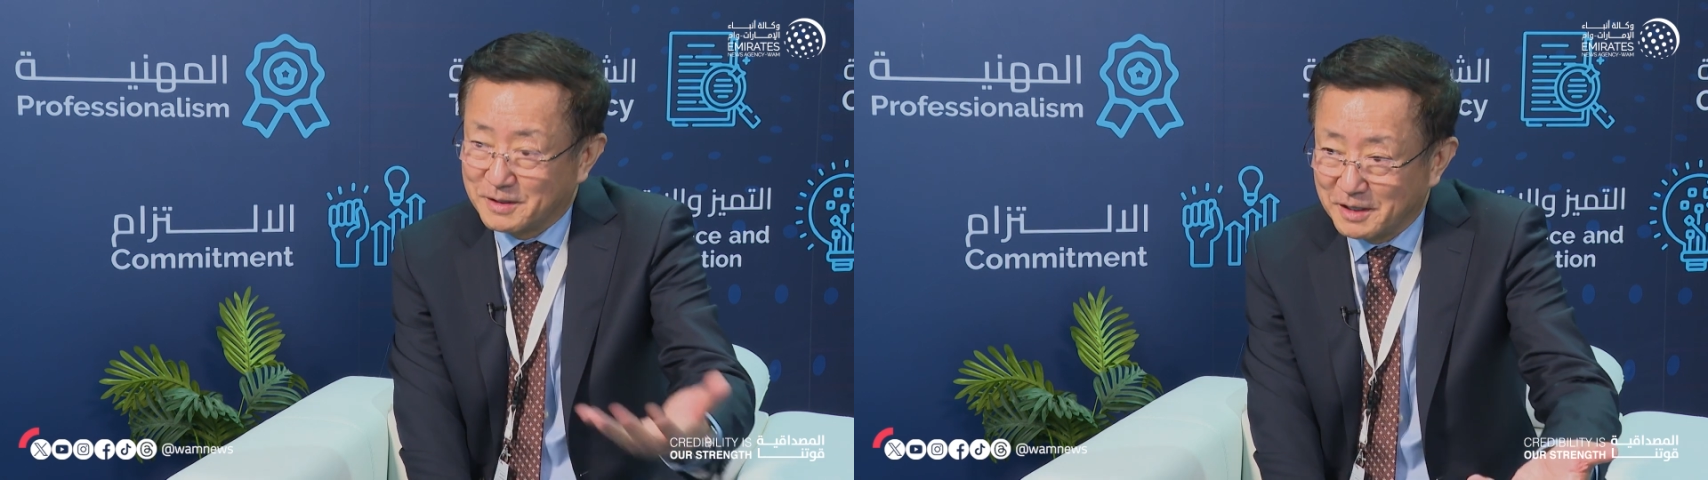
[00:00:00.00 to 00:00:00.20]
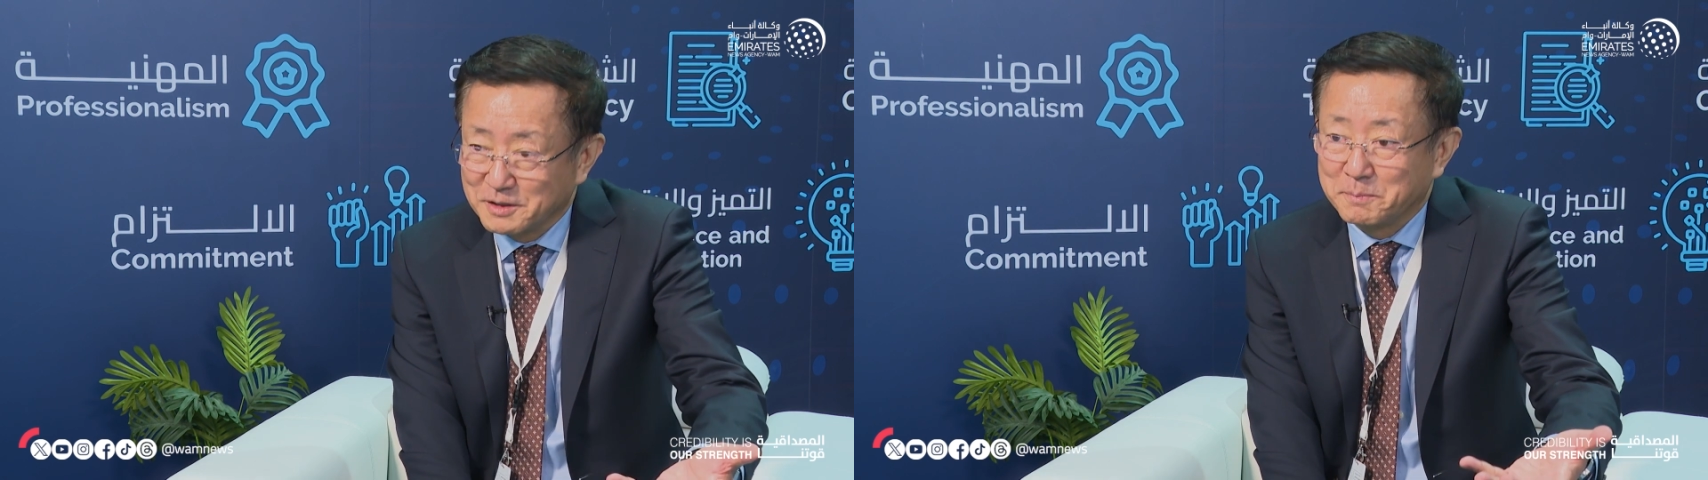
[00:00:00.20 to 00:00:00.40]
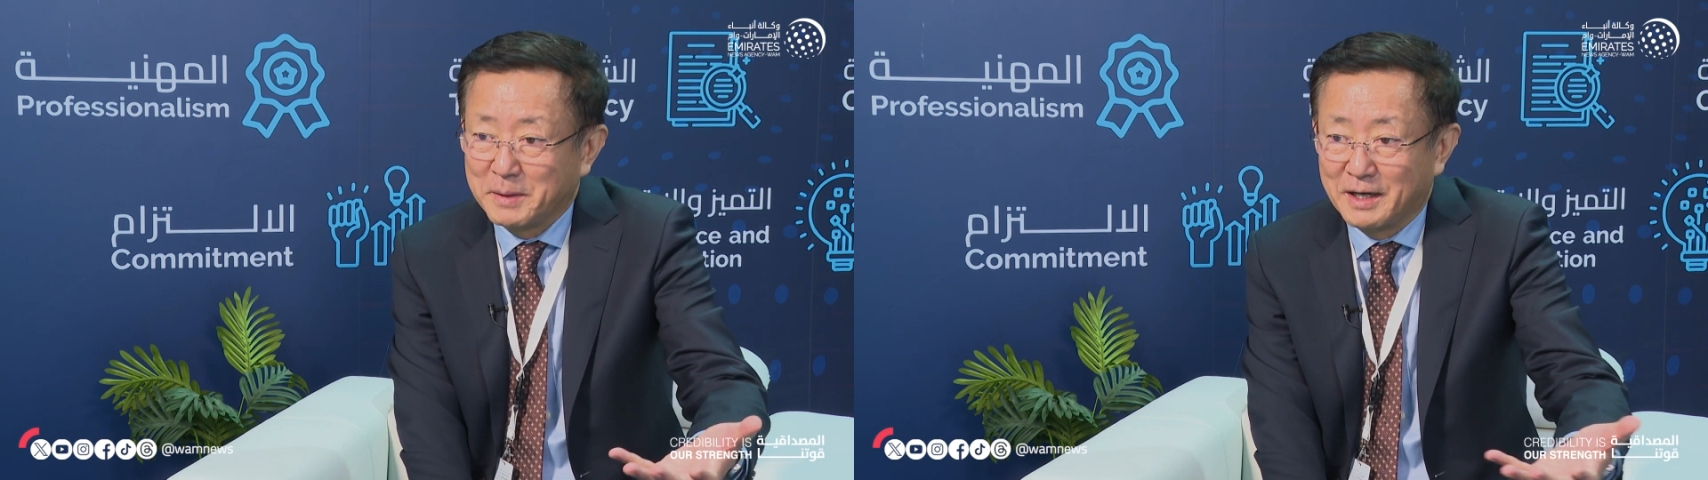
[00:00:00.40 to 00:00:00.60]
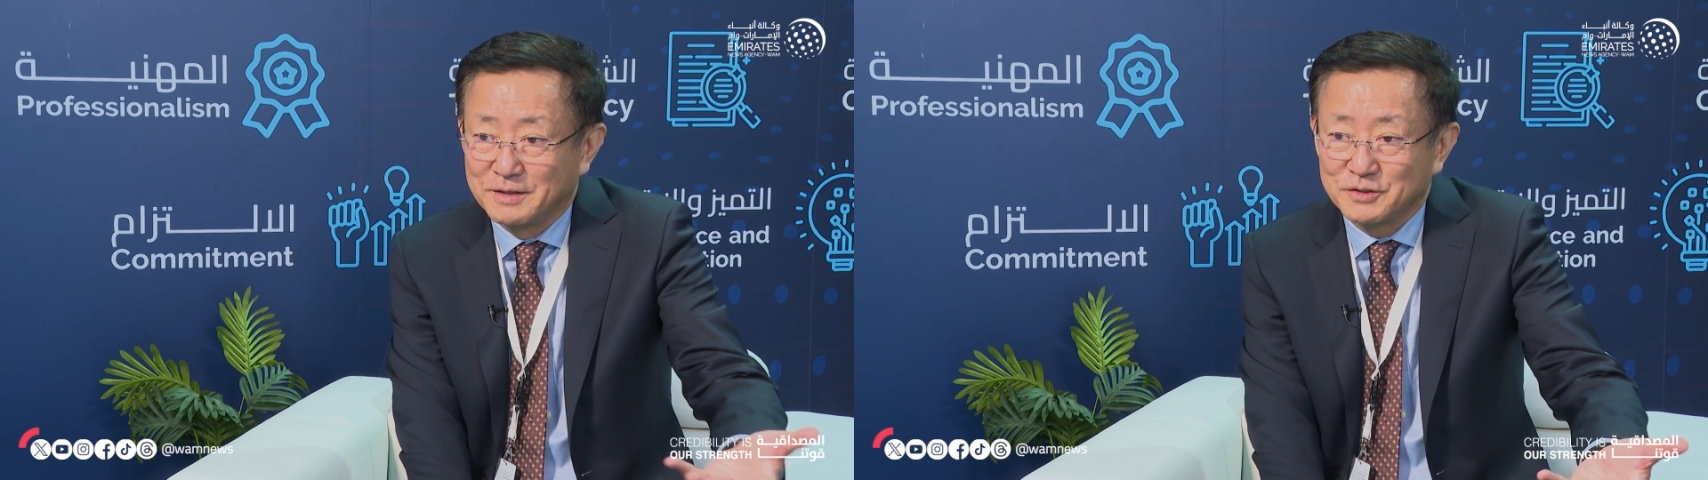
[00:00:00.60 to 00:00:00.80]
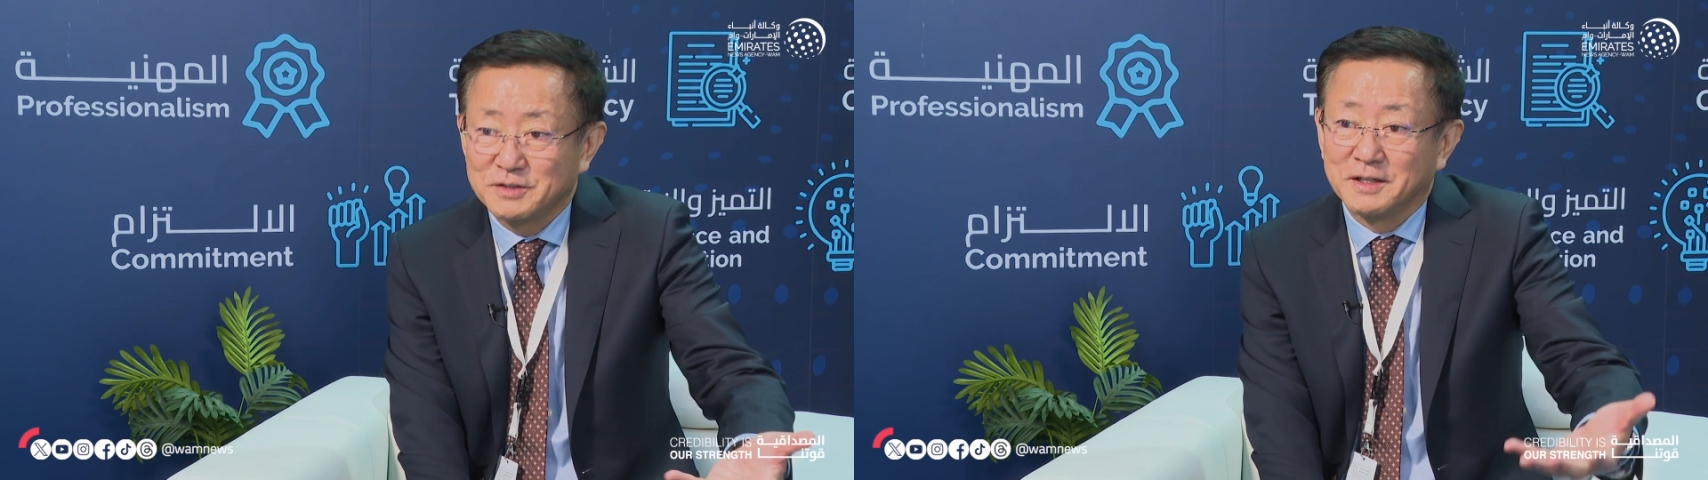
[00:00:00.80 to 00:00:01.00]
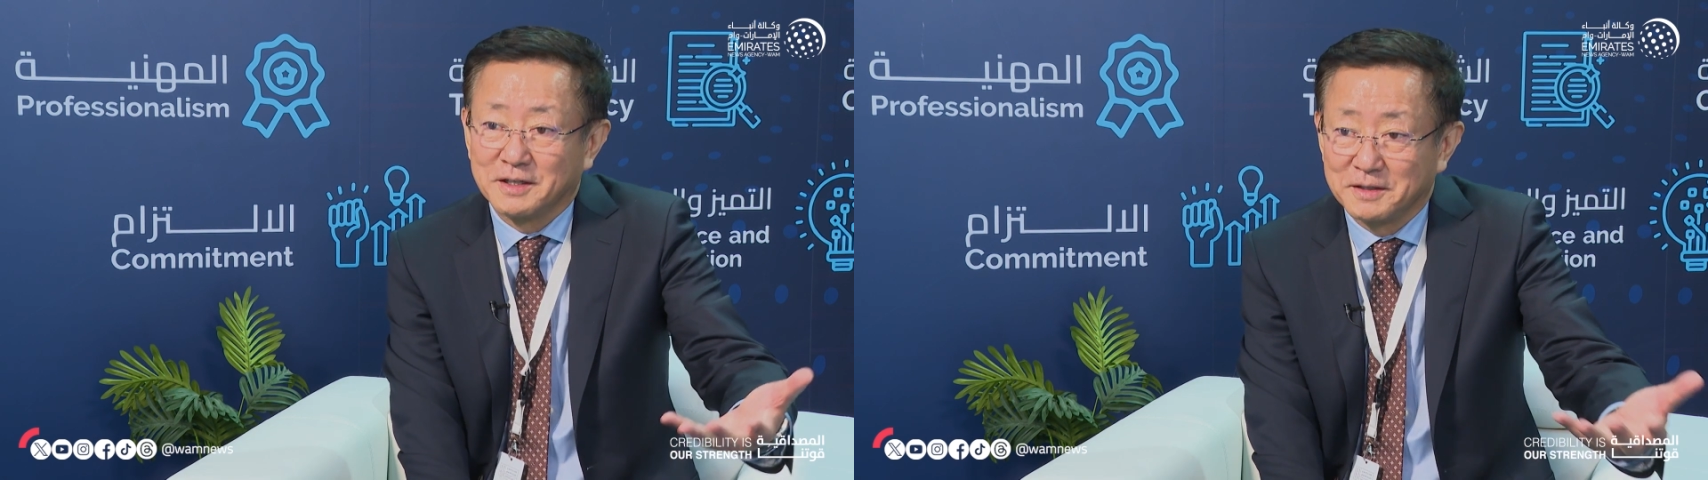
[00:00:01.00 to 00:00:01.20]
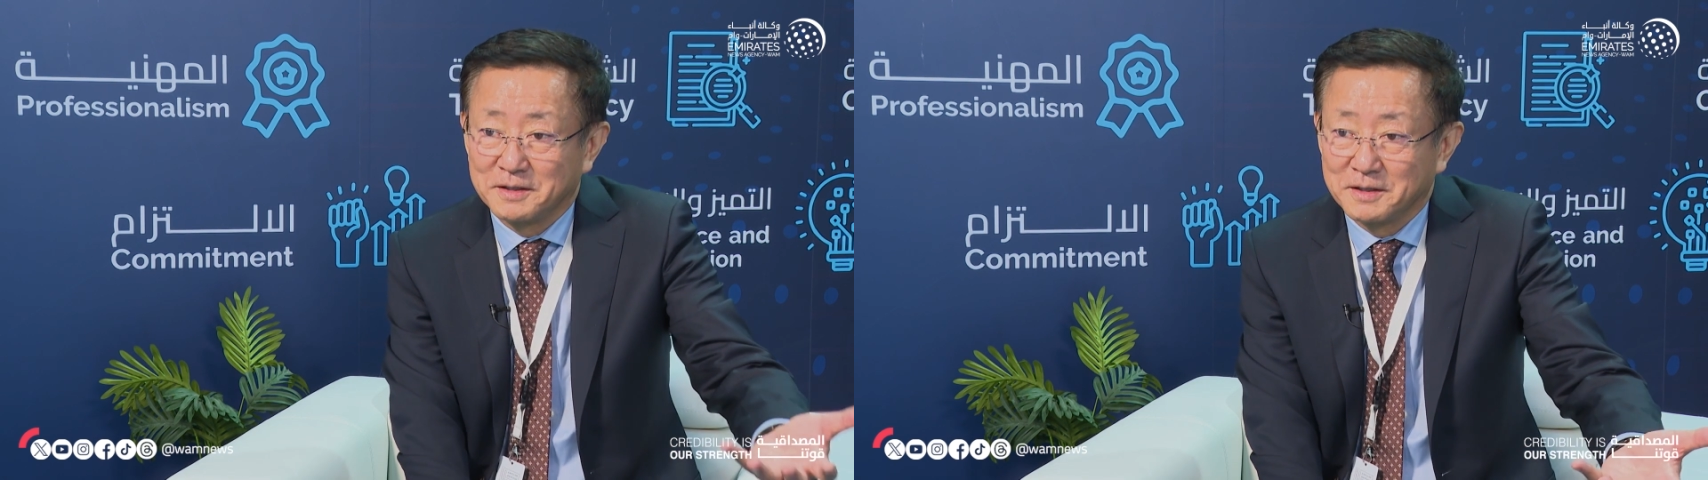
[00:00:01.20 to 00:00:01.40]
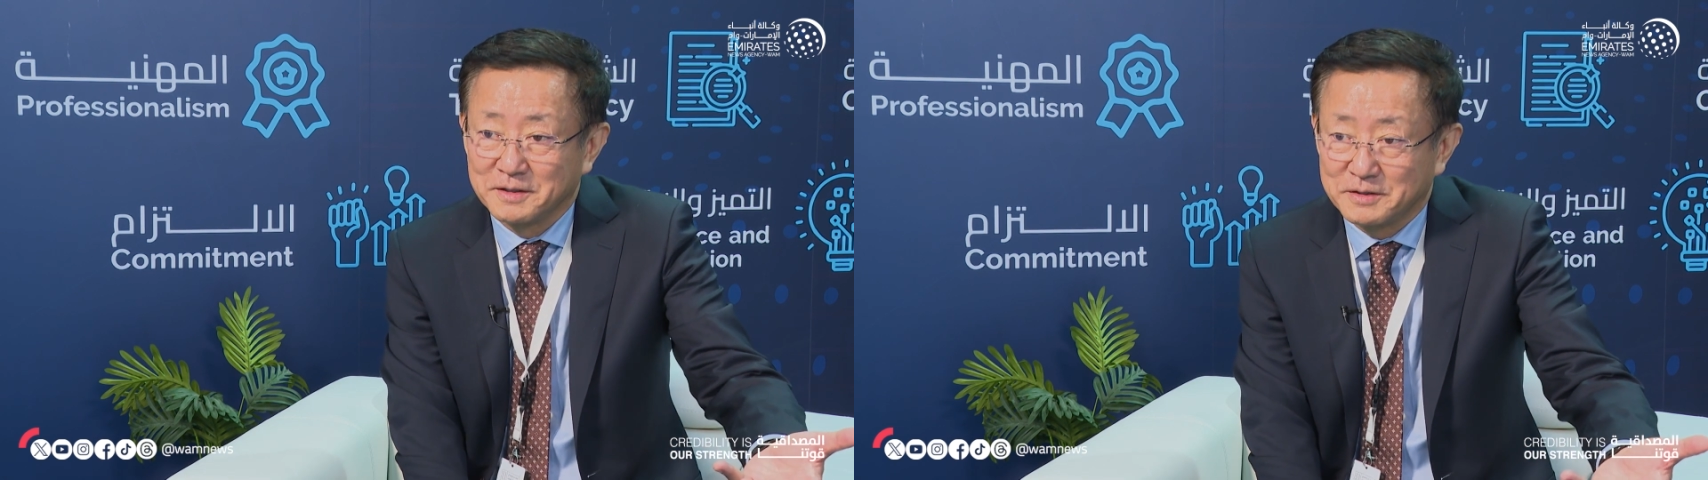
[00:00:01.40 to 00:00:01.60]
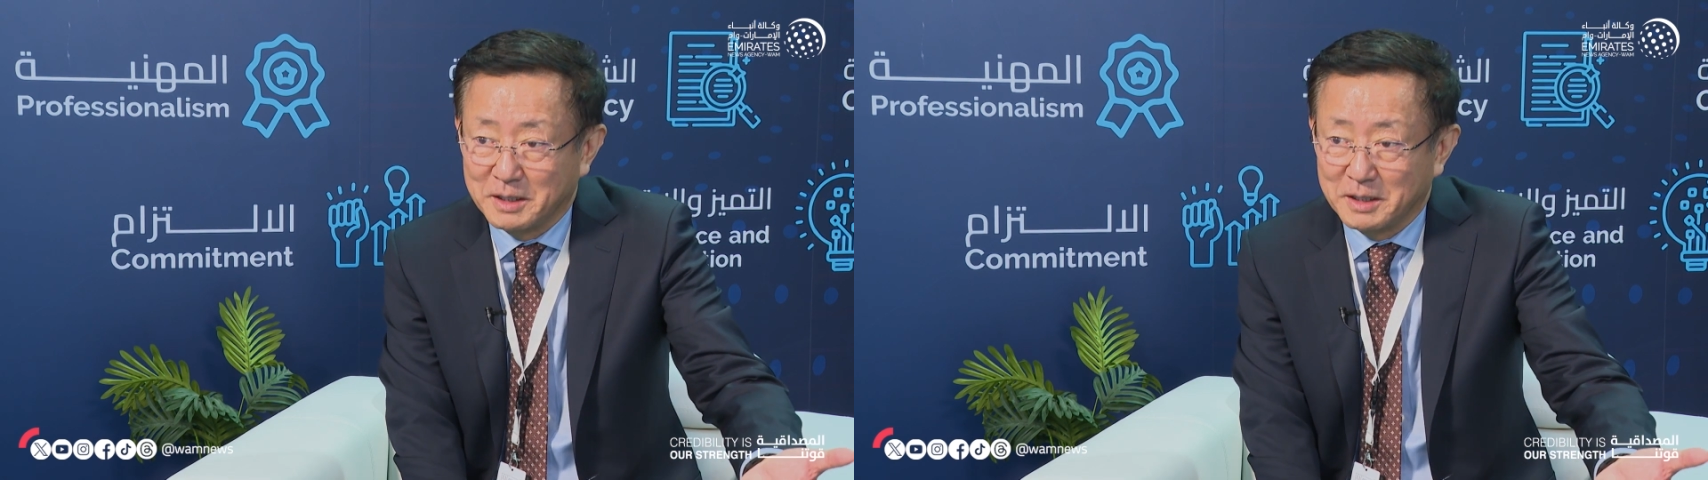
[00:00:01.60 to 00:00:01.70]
counterbalance the